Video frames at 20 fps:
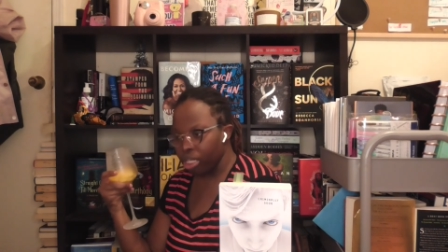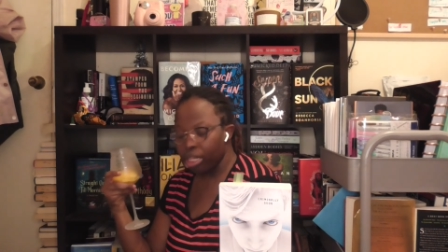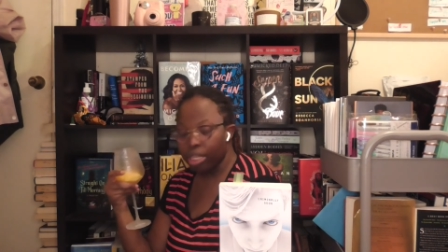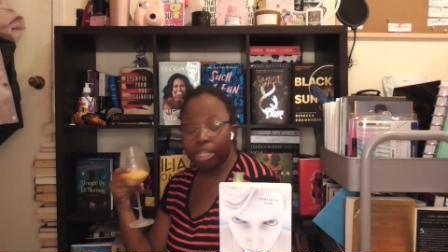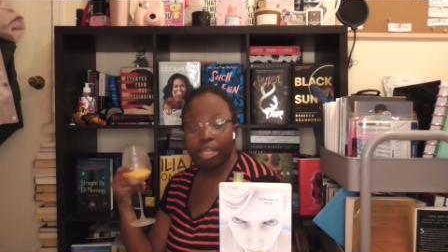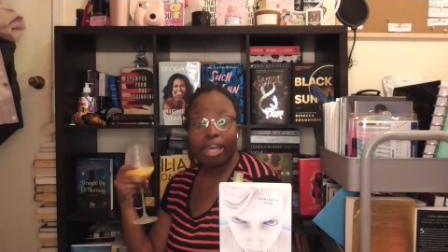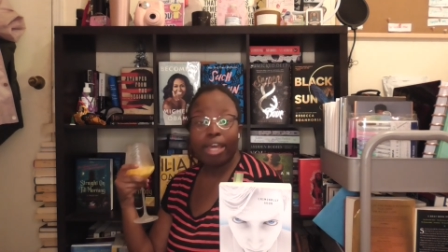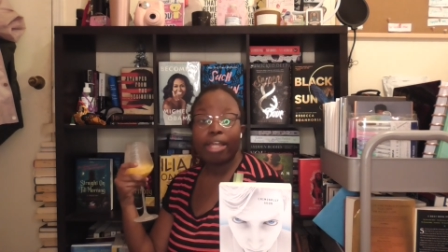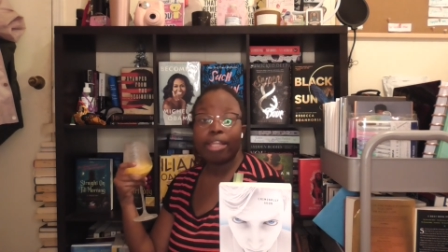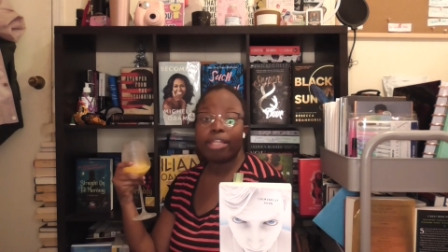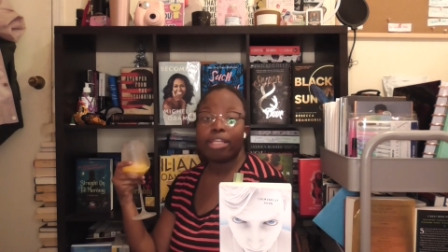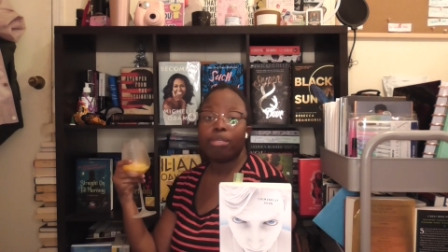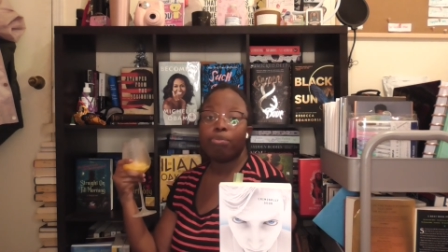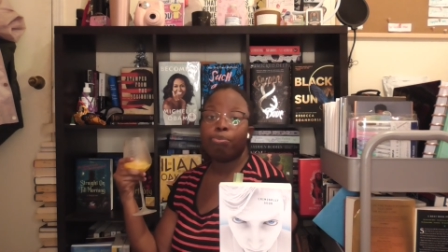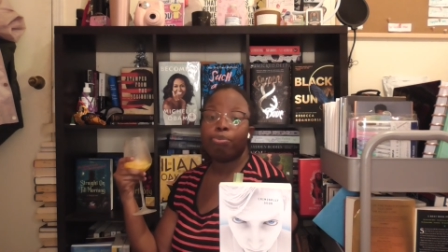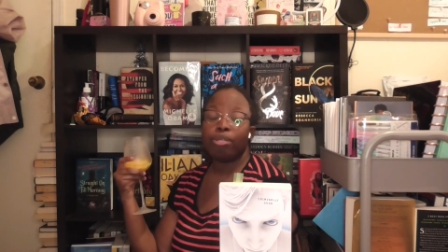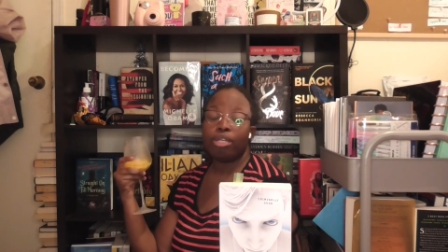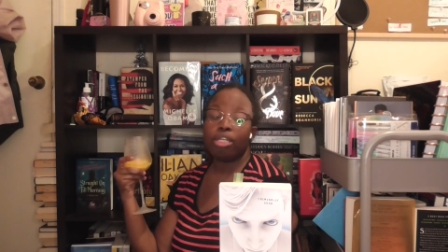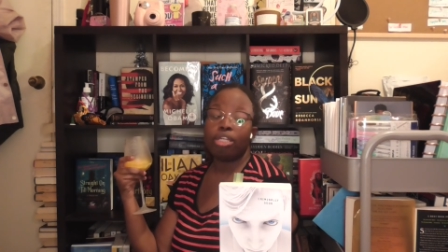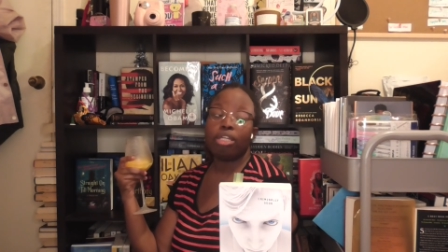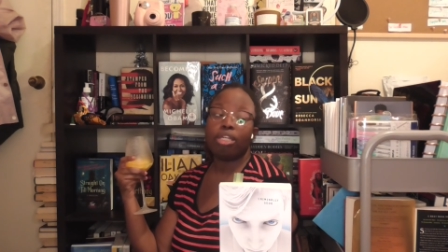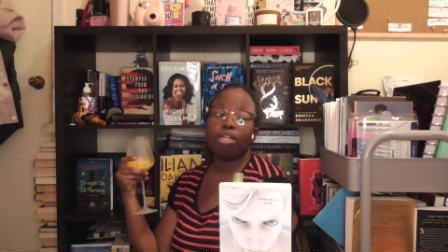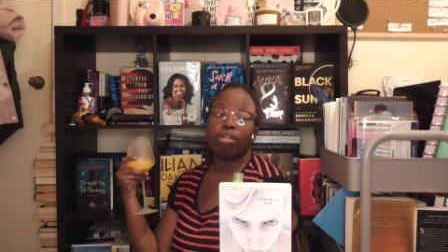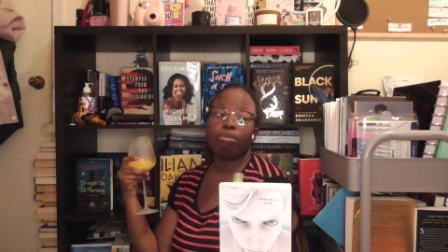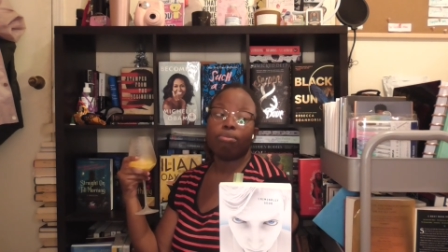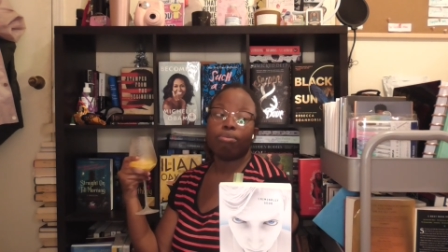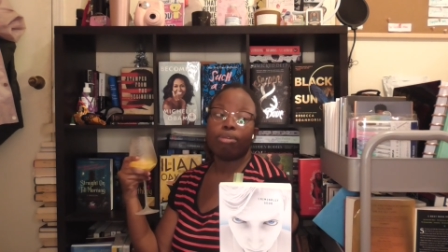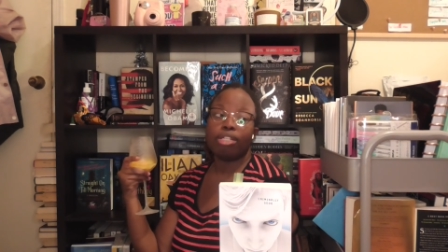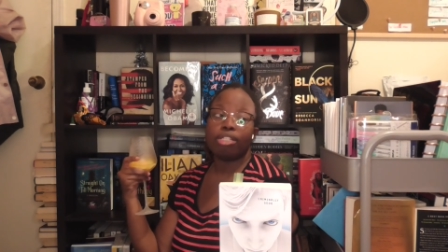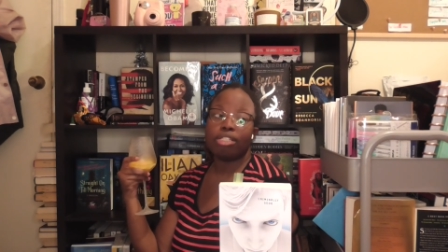the LEP,
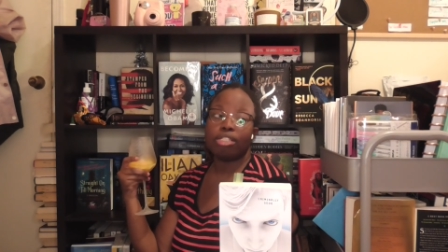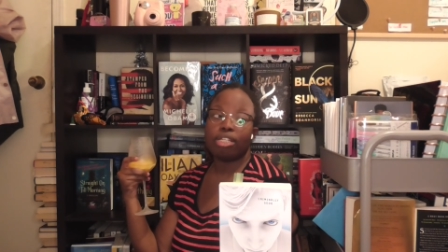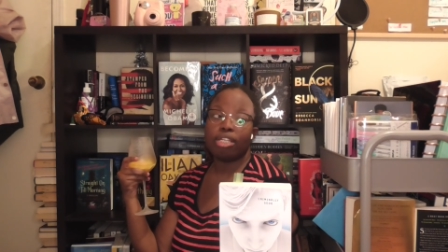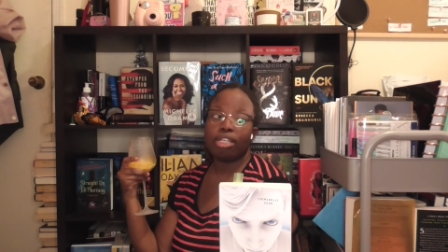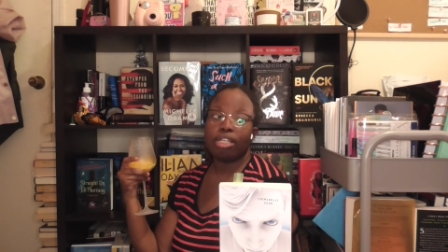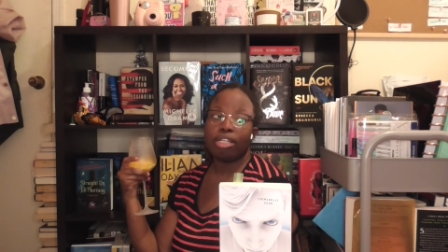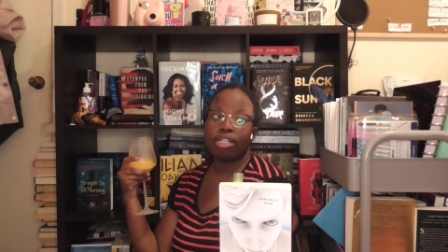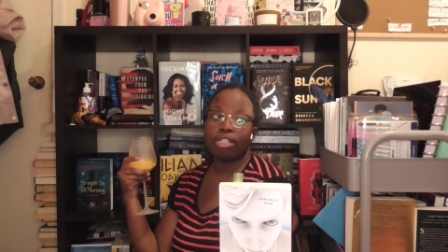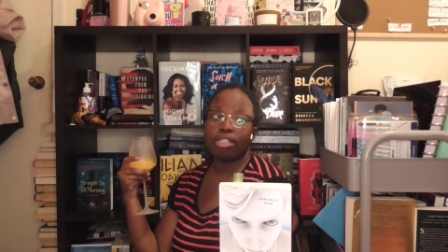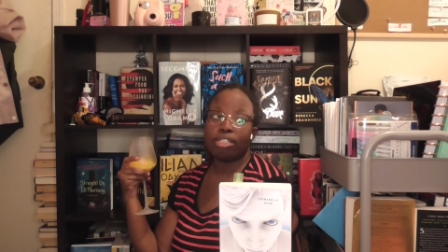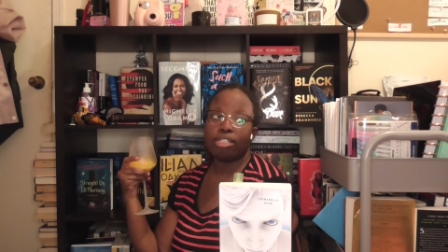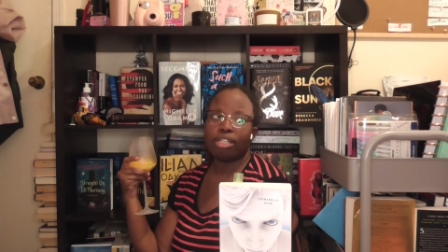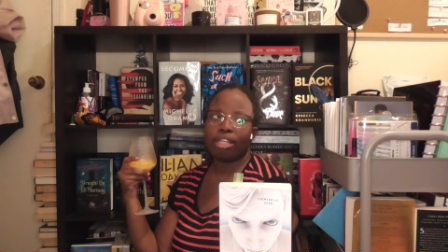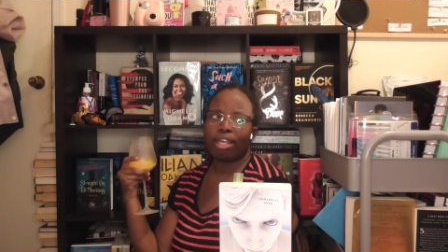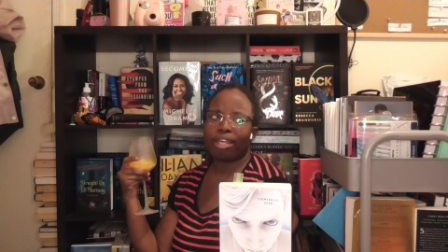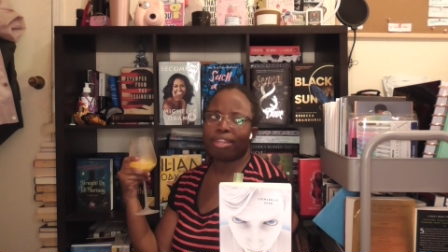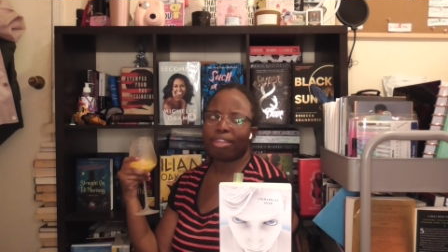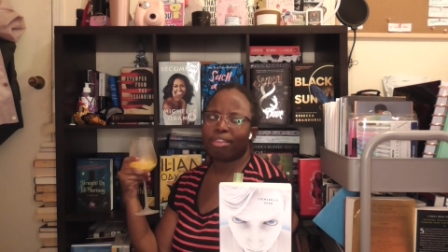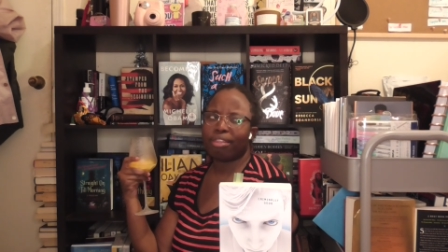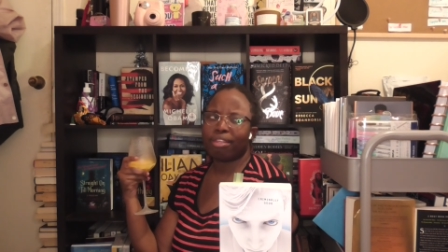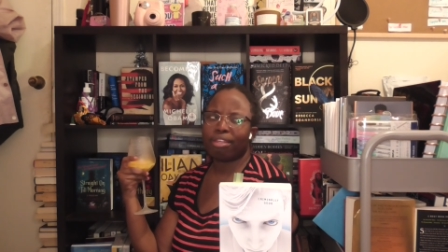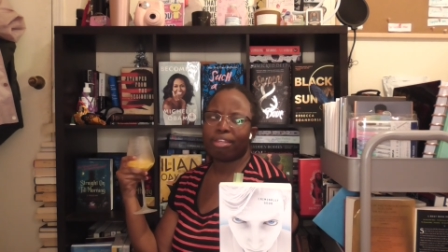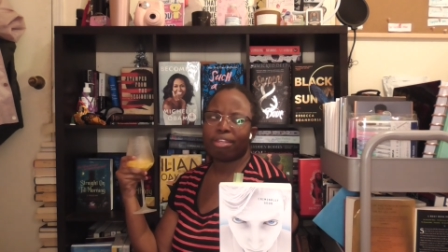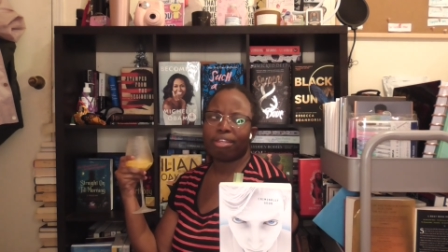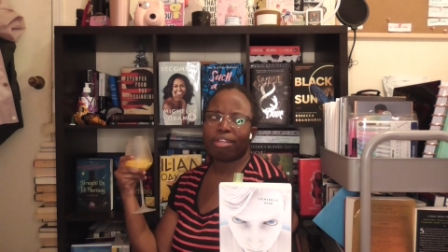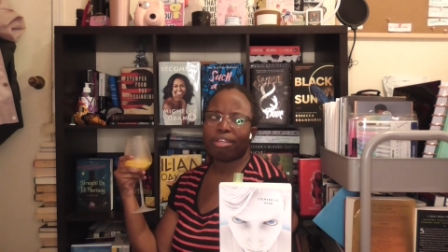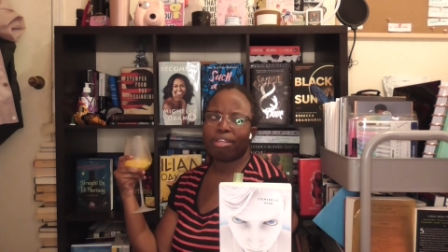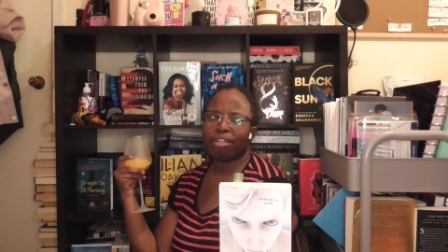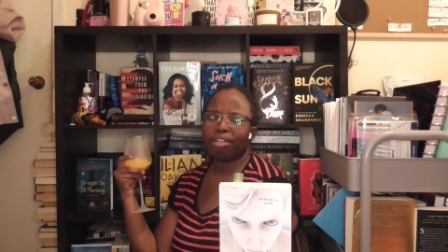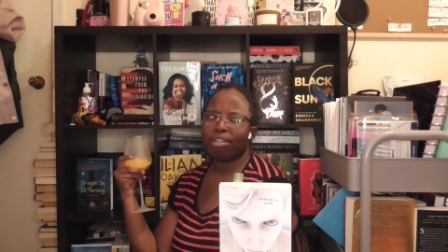which is like
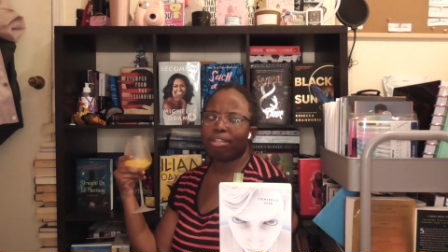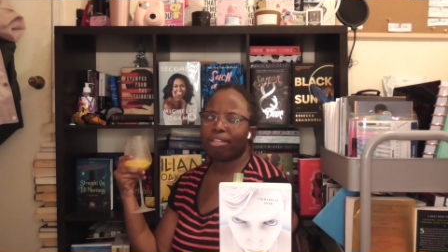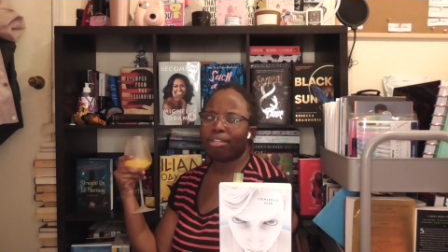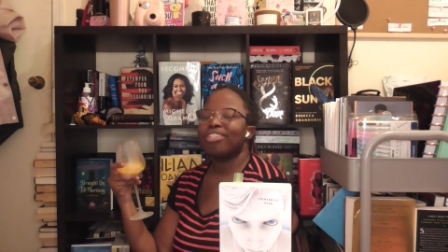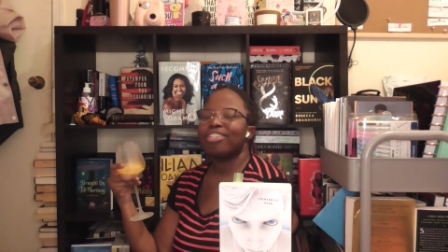the